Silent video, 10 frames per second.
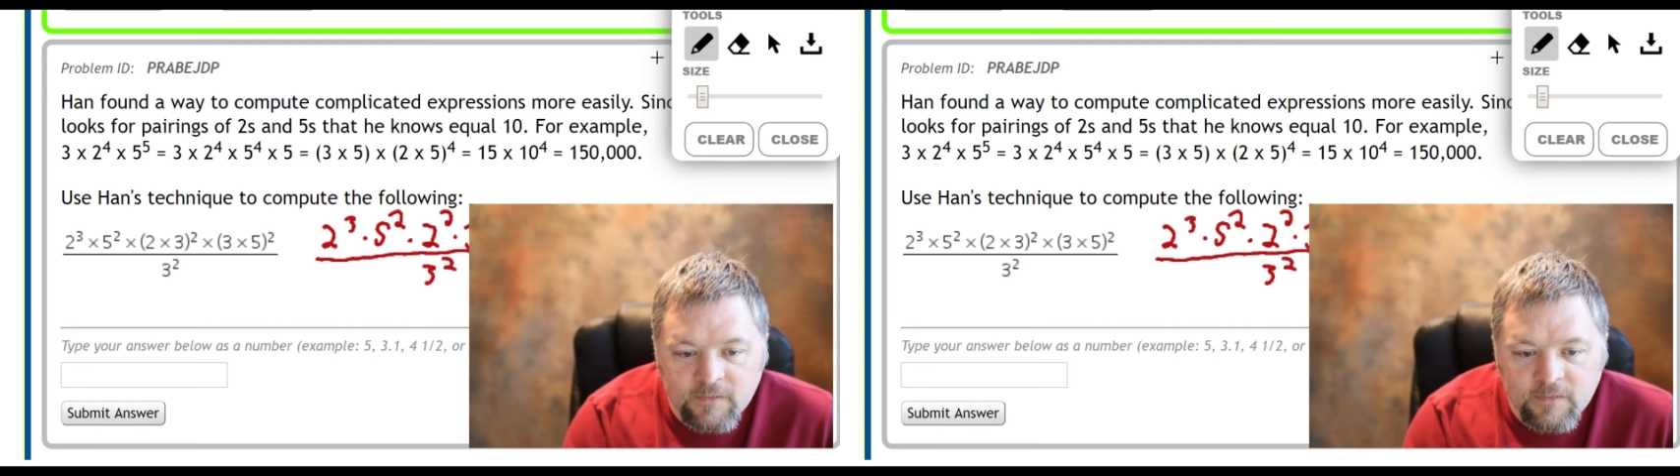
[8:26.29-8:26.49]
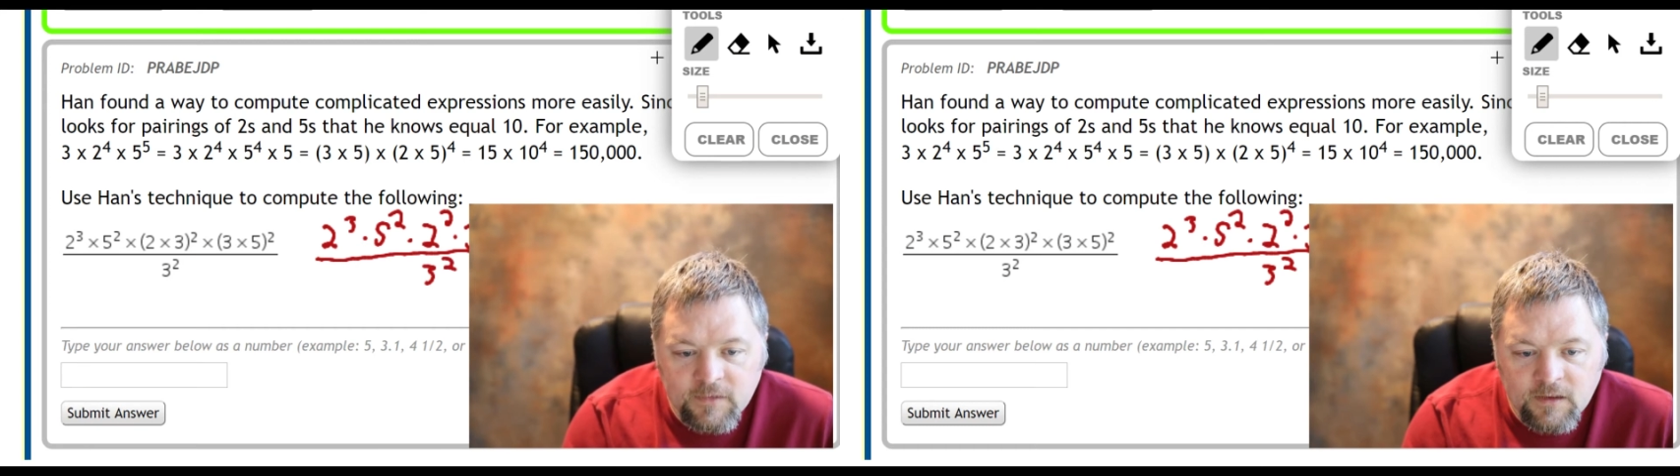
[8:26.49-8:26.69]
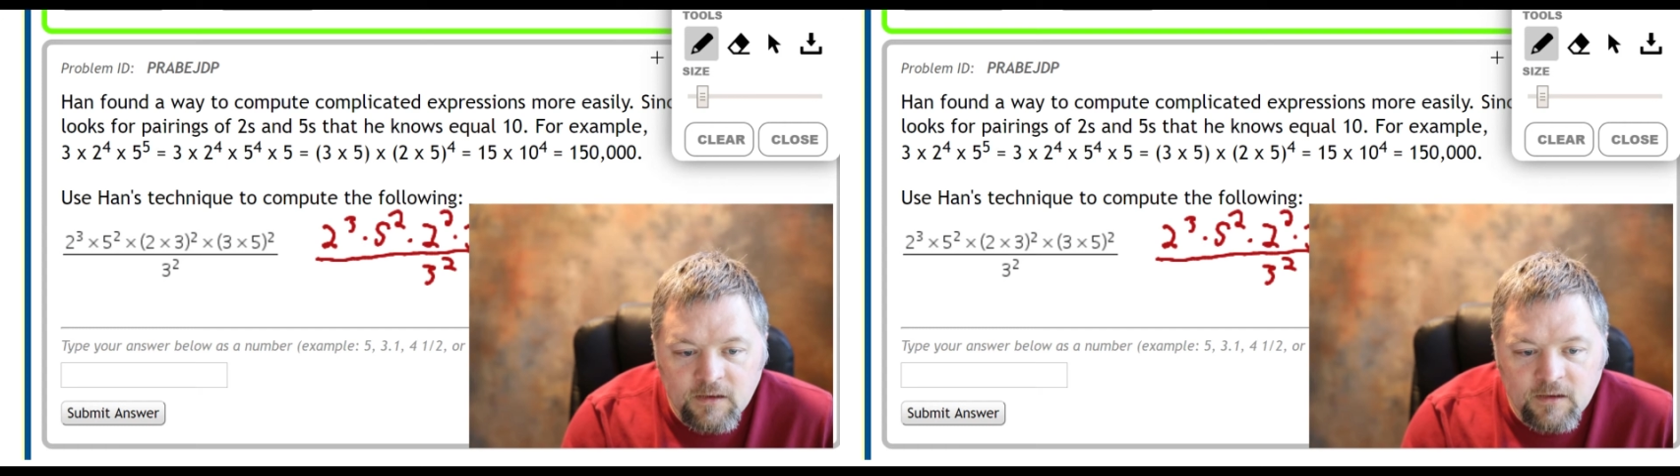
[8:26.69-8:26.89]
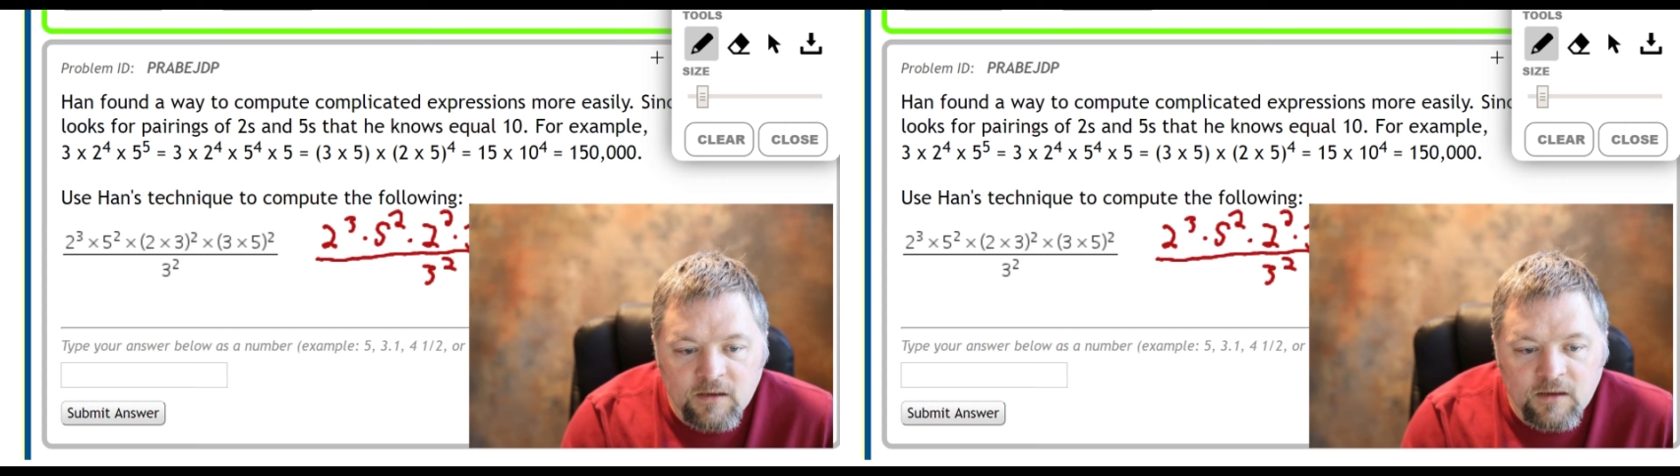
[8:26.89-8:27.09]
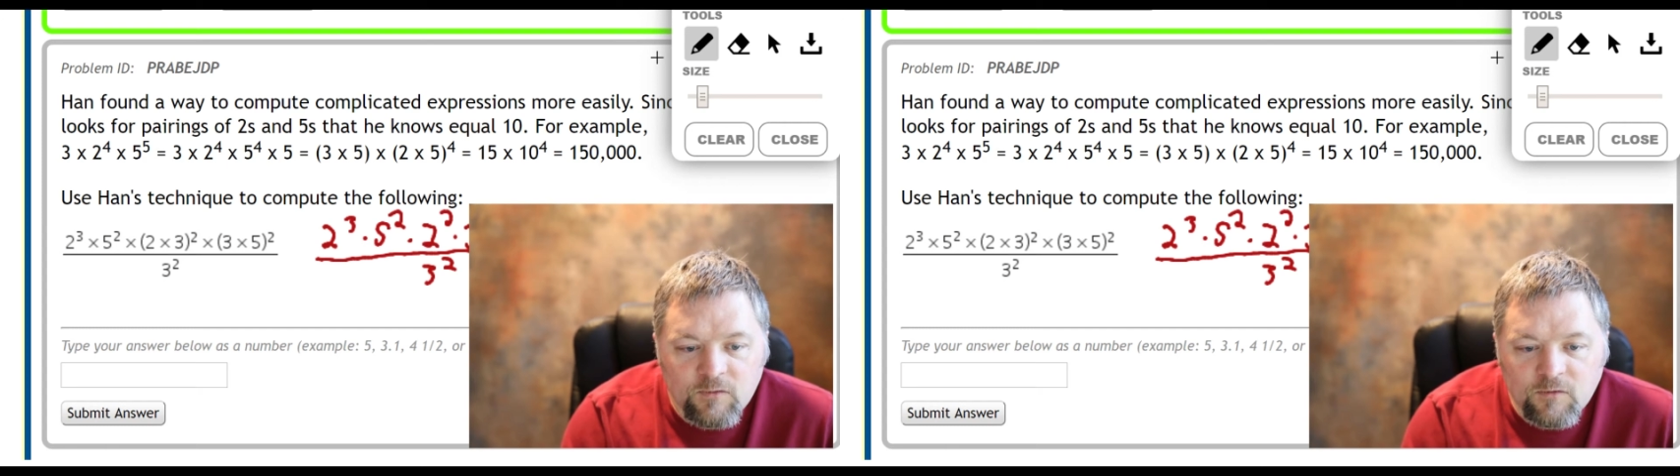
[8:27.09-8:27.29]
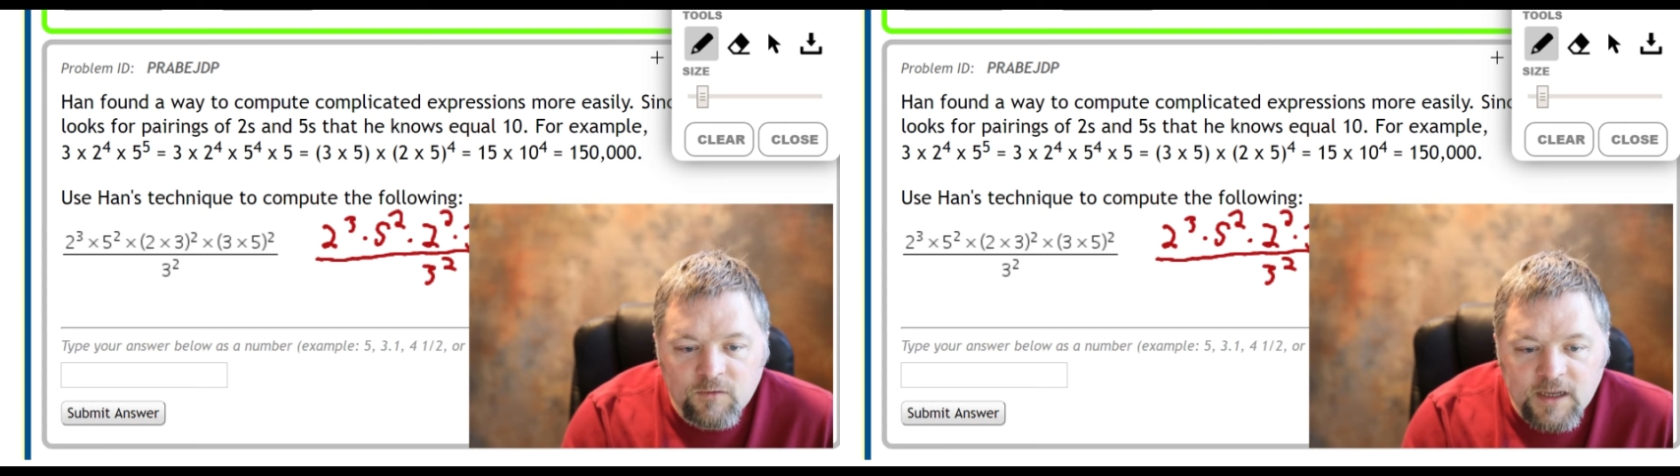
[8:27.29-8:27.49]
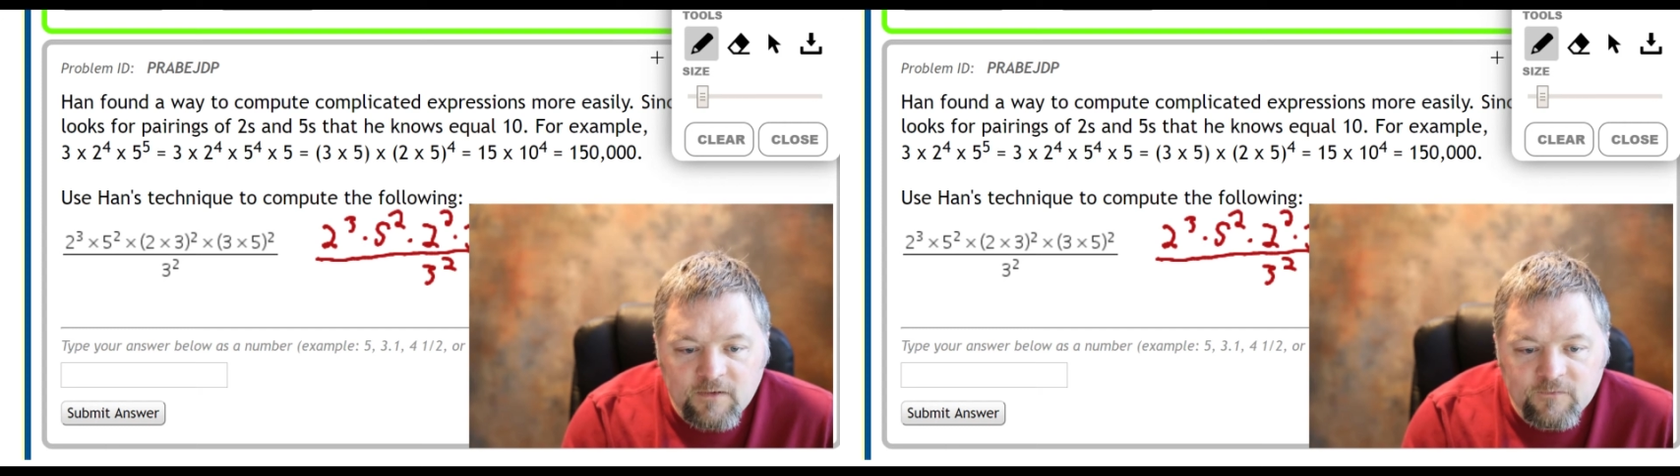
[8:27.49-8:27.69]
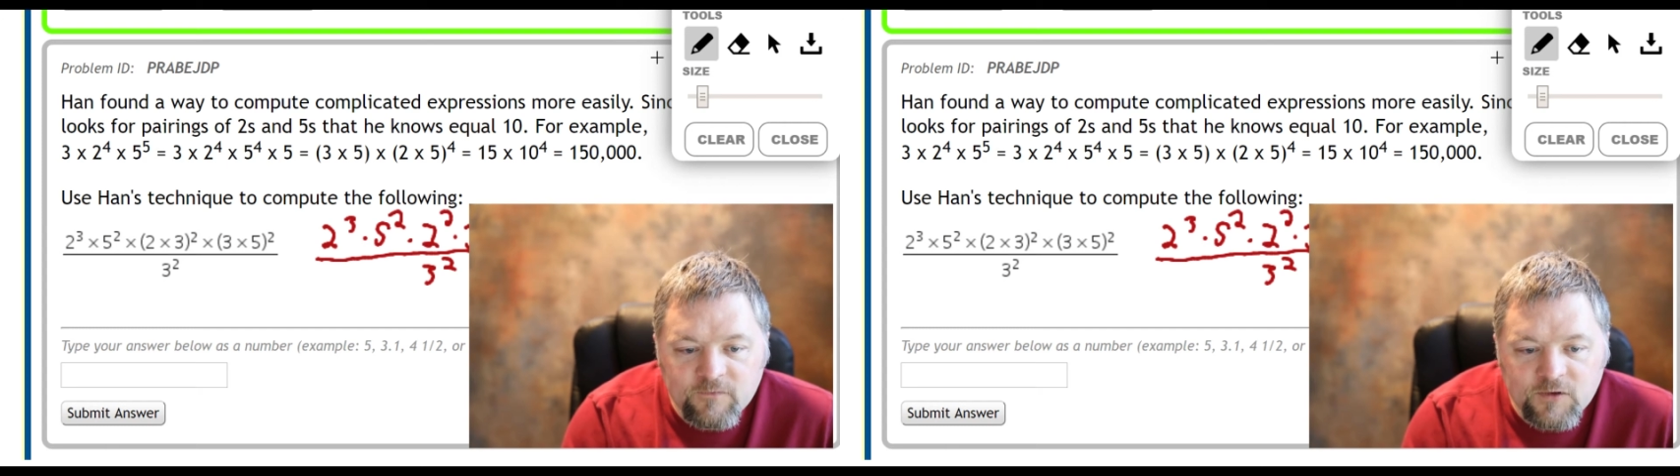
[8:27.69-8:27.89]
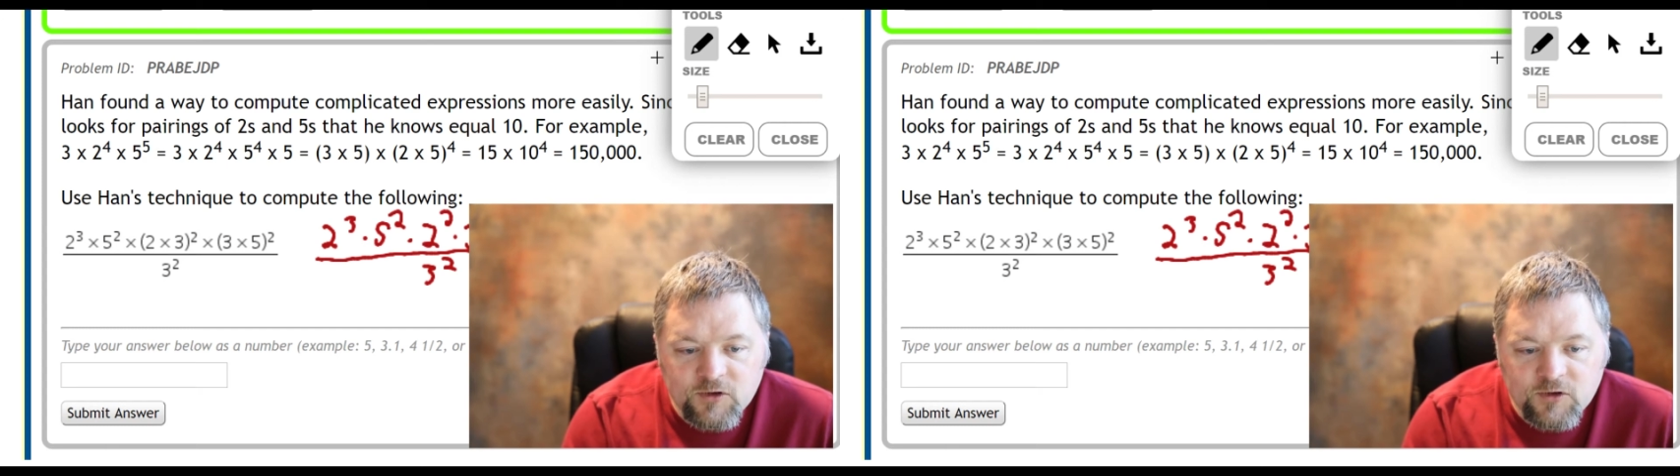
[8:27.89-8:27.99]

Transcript: three squared